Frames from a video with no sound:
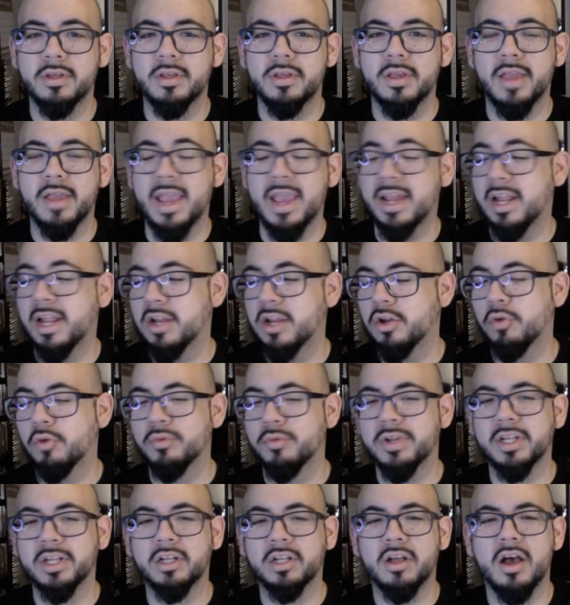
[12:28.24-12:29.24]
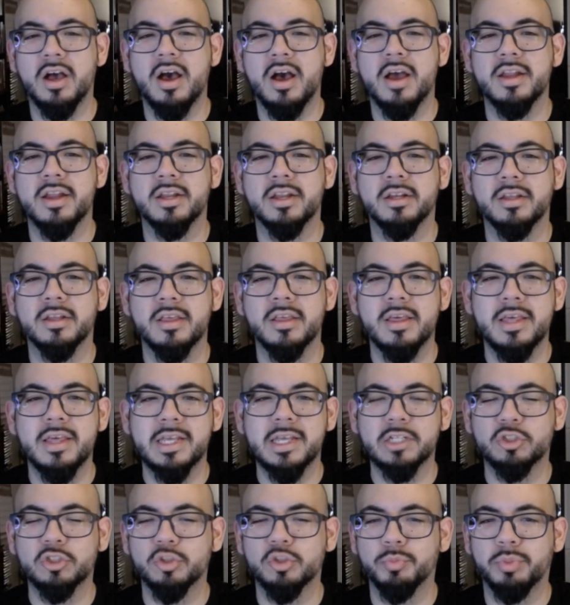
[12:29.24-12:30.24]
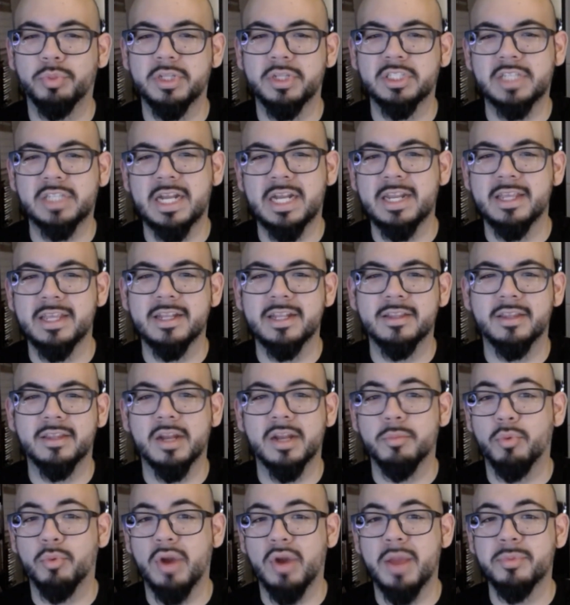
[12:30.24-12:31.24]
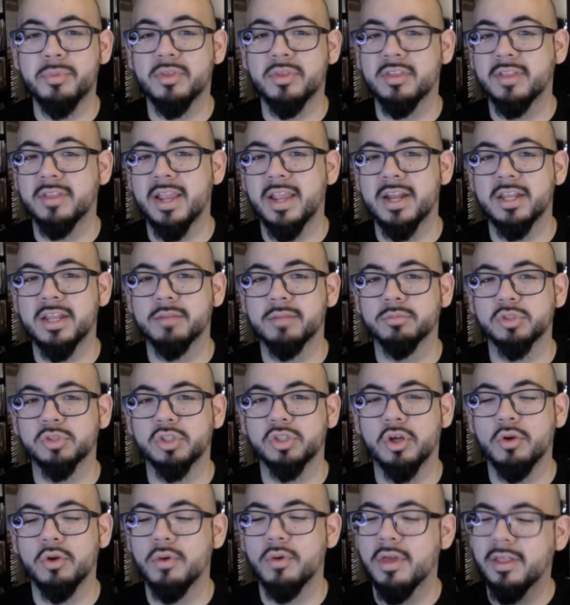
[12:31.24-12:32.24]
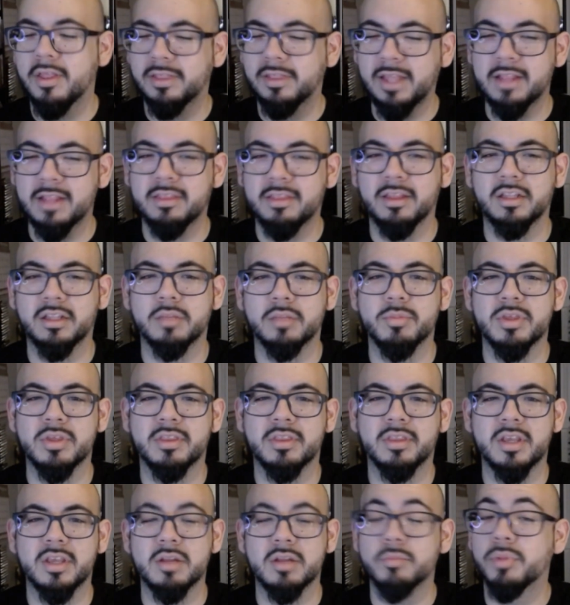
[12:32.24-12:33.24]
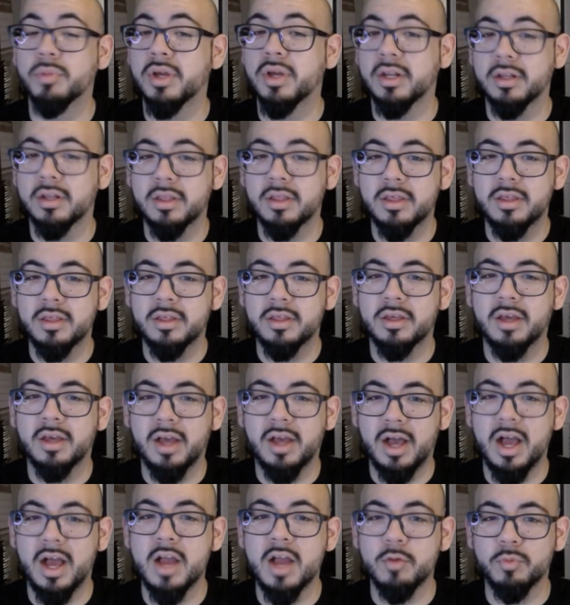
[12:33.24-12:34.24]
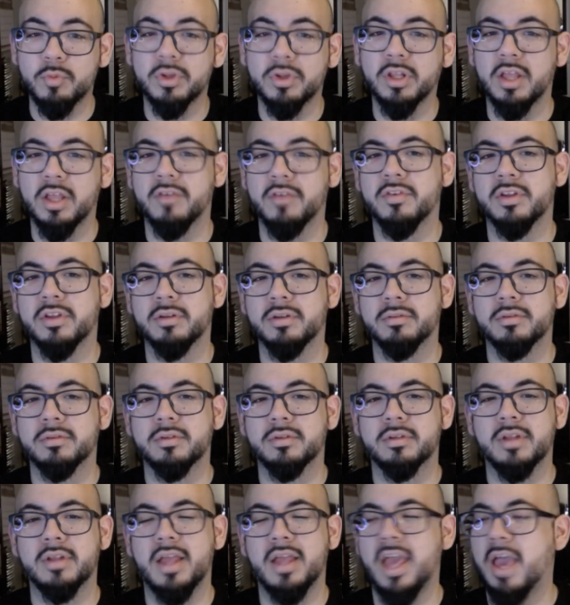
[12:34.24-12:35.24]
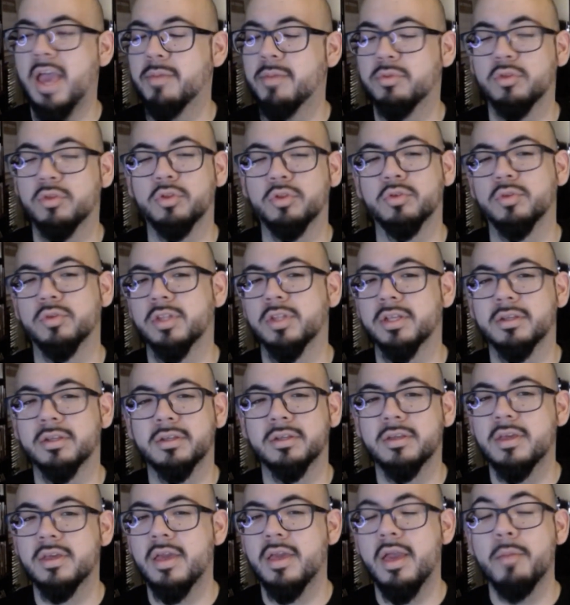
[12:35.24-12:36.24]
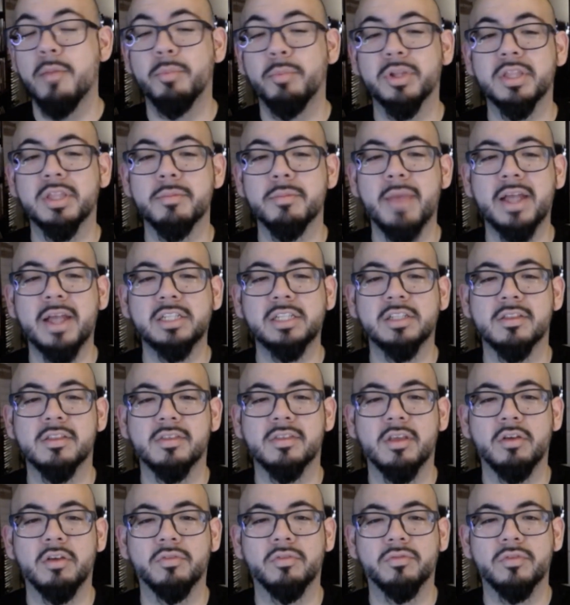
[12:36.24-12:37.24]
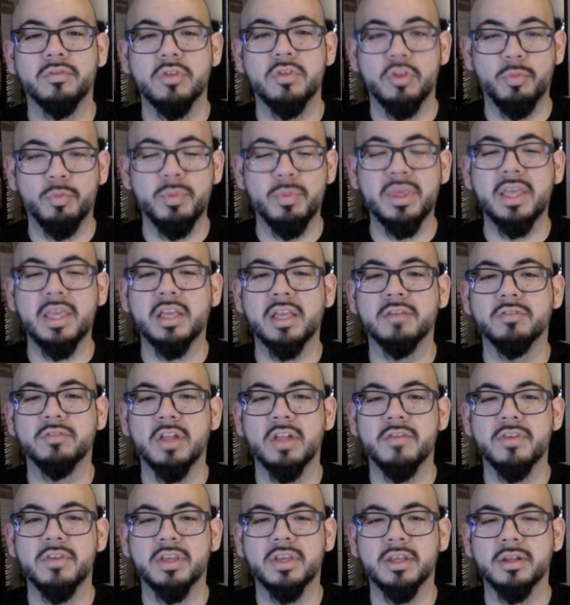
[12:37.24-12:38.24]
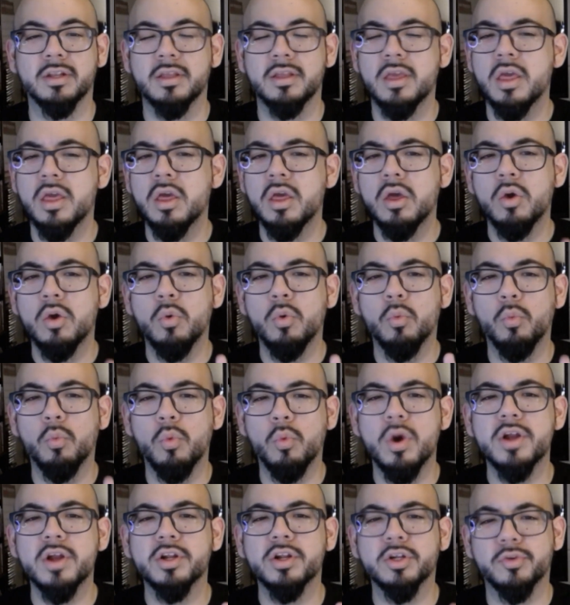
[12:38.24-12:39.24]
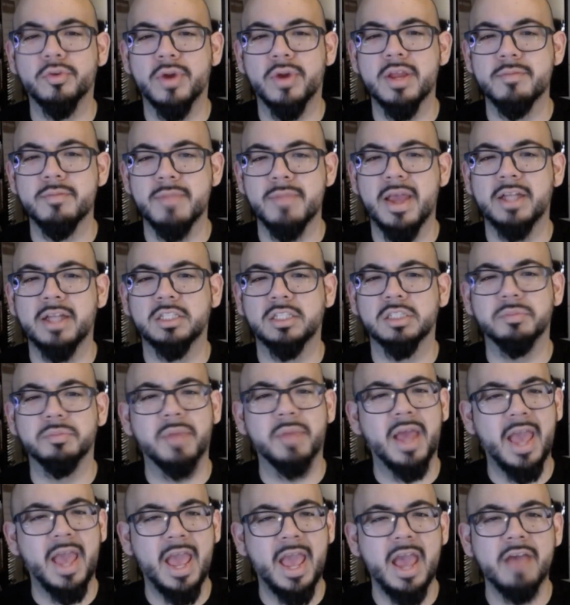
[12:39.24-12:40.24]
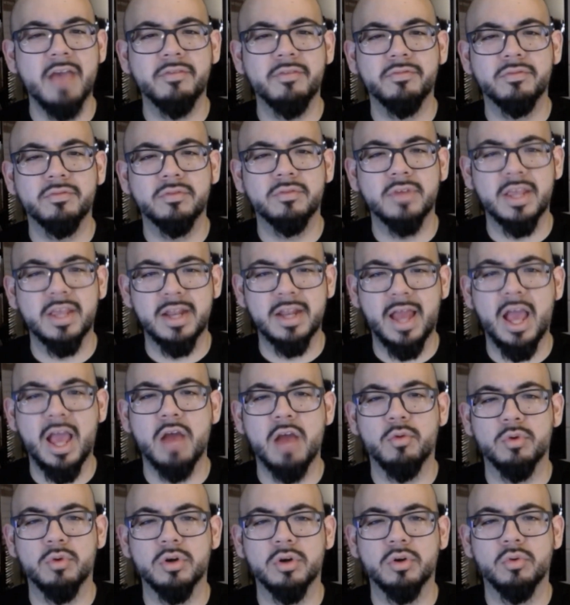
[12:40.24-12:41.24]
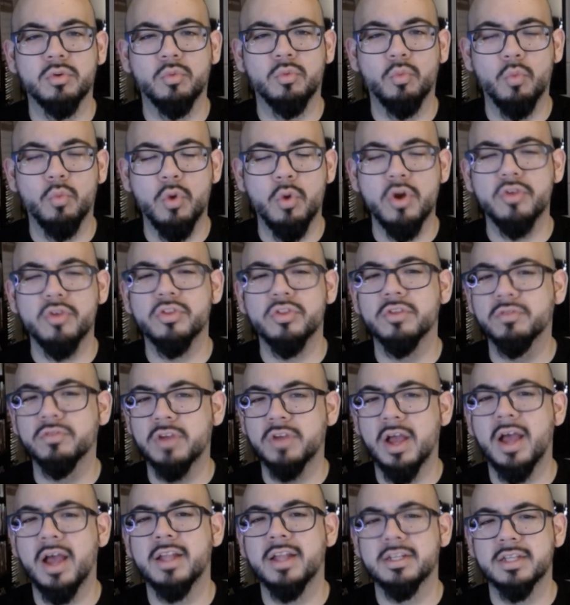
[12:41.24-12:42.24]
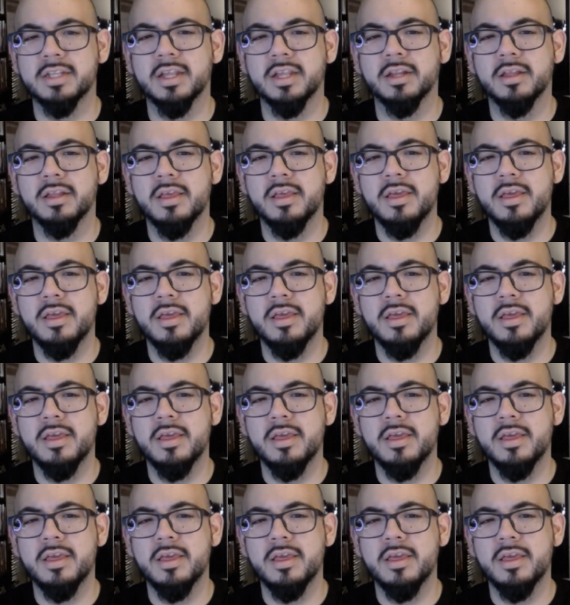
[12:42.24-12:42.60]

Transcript: And I know Nick Khan and Triple H kind of hinted at perhaps a stadium show. That's yet to be seen, but I would love it. Absolutely. But the match itself, speaking of loving it, what a great matchup. A half an hour worth of content.